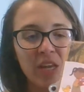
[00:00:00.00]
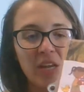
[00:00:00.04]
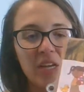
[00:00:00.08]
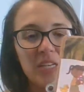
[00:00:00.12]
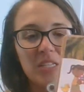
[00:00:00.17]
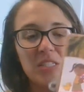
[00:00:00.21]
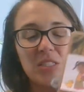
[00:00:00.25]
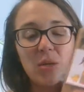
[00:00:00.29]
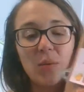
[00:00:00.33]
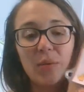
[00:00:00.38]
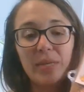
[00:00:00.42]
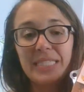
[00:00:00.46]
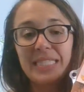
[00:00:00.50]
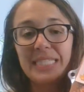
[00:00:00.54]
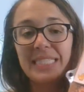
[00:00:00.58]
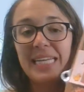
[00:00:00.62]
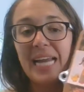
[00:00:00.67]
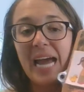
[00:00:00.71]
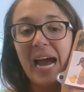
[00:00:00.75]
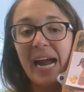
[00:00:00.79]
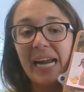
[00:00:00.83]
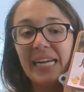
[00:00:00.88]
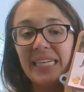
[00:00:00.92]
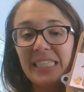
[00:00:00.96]
So it's
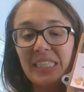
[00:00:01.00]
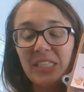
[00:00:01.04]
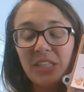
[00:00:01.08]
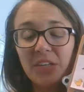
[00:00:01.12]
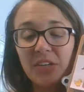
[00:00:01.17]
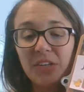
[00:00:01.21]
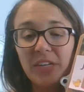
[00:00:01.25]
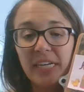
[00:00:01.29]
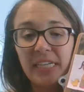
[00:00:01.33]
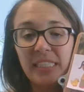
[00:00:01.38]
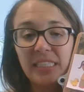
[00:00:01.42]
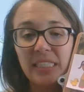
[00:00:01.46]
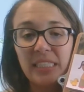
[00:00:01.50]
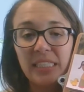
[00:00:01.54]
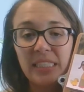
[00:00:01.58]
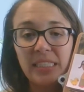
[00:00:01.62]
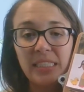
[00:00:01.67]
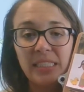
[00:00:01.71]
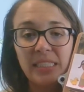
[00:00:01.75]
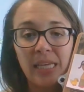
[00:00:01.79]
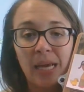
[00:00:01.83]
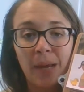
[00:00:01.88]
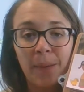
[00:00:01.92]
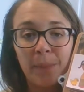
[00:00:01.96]
90 degrees in the
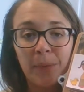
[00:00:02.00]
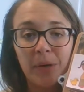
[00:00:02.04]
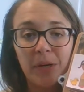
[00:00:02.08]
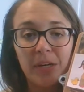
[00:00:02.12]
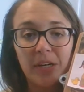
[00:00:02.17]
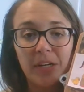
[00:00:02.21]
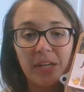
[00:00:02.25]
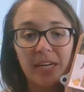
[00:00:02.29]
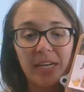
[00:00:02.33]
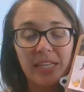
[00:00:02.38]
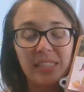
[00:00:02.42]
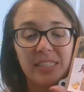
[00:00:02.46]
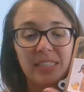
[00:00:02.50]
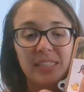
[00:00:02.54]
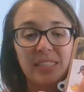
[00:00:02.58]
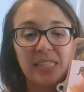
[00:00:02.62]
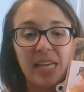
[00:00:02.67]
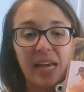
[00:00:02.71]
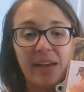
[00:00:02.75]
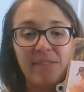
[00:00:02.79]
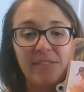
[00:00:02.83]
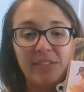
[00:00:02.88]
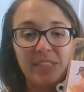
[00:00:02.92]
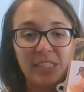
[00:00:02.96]
summer, it's
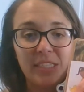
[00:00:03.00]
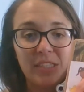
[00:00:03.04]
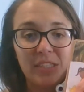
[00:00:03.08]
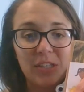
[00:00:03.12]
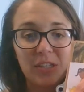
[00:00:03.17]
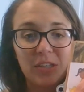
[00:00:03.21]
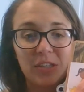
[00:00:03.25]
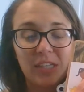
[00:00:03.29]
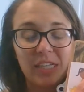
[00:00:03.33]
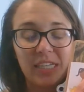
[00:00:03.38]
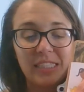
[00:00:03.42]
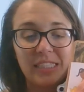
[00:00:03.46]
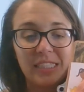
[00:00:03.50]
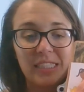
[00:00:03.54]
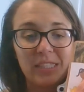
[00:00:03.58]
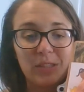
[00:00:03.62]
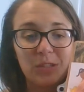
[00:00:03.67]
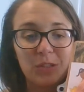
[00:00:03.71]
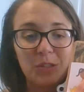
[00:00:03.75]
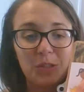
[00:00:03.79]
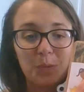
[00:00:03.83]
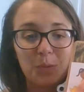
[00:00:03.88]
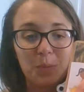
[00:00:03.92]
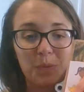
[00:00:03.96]
70 degrees in
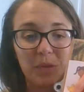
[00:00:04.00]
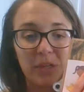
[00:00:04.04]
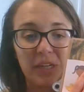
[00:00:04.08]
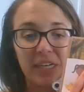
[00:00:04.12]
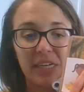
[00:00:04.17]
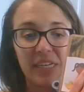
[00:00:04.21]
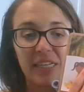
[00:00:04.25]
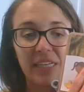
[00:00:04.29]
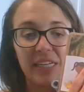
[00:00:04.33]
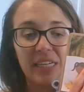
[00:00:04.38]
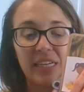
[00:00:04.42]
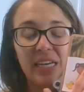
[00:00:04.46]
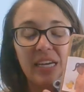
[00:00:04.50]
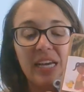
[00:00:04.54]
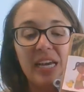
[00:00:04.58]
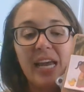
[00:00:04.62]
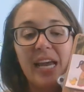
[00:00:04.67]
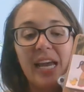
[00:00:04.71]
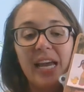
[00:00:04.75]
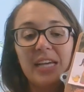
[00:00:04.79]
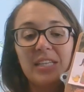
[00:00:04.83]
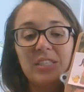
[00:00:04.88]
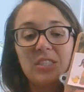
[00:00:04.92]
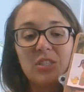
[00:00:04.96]
the spring,
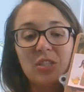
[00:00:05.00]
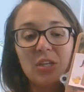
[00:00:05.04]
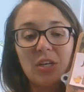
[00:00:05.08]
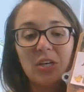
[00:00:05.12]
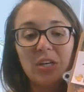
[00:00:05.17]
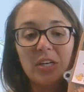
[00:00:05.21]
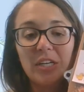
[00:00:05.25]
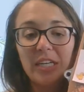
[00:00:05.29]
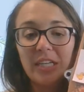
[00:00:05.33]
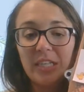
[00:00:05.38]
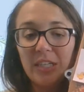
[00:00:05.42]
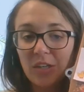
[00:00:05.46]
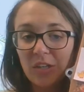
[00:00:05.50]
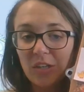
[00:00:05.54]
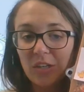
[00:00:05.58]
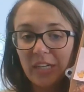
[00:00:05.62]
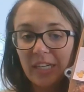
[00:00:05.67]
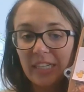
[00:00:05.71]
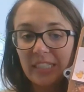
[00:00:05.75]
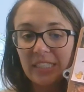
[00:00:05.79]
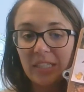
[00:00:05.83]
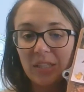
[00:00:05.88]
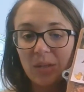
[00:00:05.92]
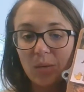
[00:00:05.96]
it's 30
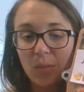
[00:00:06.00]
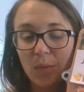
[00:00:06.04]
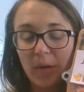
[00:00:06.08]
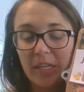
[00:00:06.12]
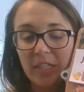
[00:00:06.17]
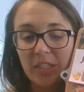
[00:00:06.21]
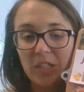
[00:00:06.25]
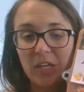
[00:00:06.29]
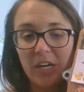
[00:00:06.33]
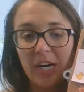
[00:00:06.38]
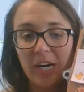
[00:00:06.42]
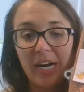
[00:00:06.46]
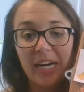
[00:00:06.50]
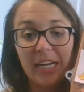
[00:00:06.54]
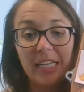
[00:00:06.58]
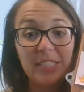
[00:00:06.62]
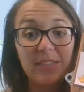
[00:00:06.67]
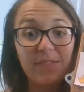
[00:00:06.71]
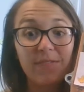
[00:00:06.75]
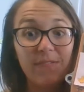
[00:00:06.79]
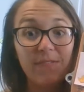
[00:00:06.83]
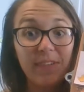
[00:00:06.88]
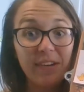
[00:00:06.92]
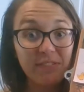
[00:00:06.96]
degrees in the winter, and
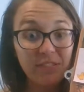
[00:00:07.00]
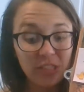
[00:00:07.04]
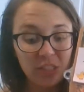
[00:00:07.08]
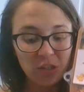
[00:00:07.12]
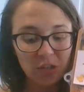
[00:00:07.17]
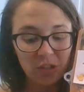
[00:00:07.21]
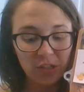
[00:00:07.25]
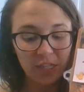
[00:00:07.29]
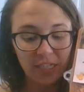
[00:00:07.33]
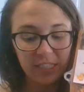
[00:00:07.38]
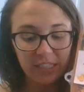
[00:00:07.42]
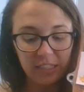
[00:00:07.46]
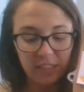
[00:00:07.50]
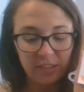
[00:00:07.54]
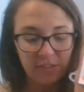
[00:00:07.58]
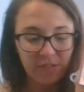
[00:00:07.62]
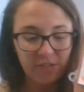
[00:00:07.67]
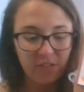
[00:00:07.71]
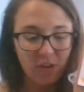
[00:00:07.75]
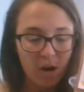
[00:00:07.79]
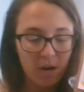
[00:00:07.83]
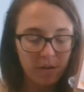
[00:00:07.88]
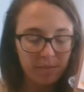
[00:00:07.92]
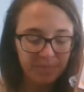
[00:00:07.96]
it's 50 degrees in the
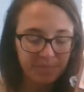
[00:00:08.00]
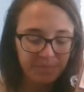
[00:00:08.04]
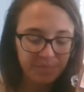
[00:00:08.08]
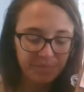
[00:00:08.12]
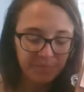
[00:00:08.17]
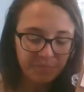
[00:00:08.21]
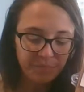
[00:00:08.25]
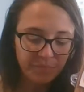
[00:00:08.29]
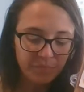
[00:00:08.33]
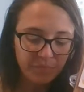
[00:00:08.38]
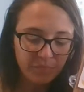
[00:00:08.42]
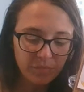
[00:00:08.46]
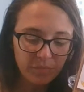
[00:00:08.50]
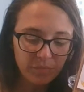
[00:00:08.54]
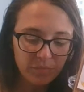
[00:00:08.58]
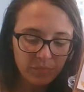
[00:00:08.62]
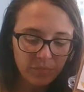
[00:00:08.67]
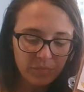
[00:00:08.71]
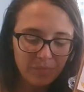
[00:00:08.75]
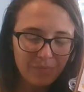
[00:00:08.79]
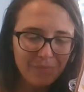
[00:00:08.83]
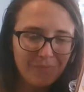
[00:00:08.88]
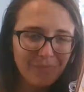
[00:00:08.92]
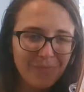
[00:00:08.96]
fall.
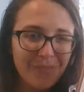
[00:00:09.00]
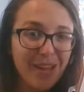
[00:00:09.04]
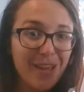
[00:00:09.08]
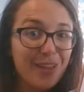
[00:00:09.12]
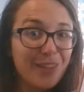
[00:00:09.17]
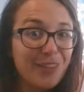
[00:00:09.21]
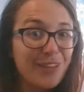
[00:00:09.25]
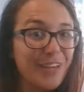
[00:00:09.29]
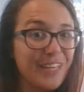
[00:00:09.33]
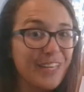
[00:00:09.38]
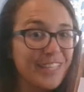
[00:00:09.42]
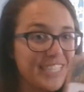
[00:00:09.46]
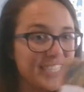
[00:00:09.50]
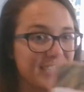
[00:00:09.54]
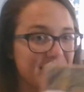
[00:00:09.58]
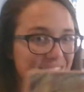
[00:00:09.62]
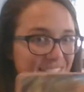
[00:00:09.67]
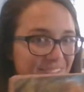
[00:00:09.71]
Look at this.